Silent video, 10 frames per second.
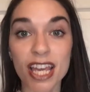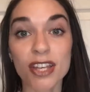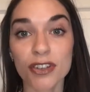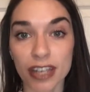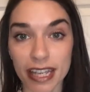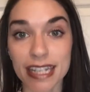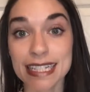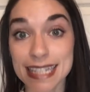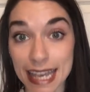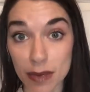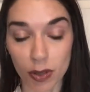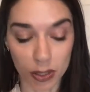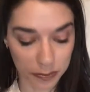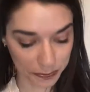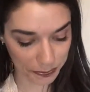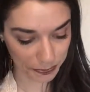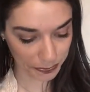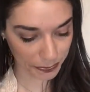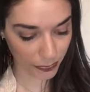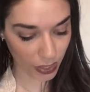Creating a table.
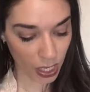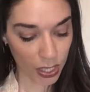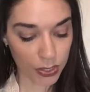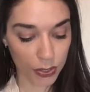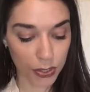So to